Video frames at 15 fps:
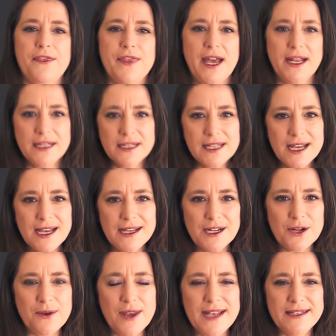Thunder
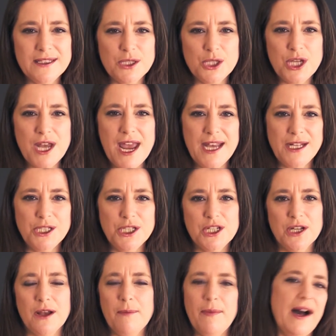creates change
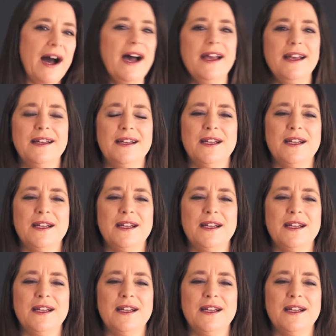by